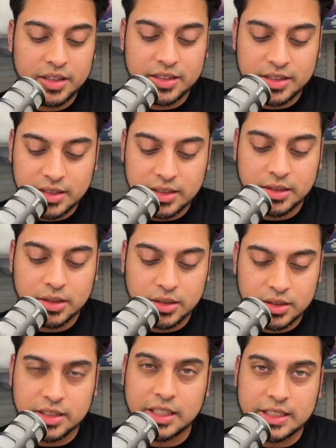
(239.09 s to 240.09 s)
still
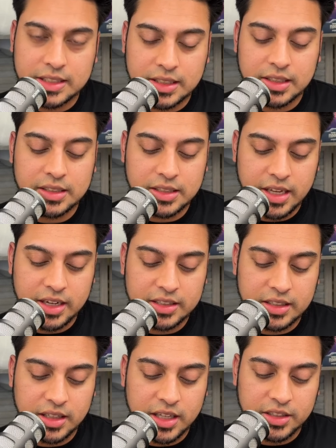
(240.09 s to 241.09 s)
decent, and
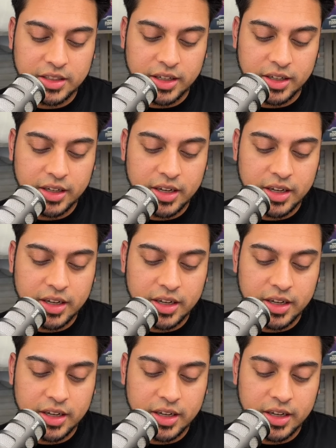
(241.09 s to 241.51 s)
it's a legendary.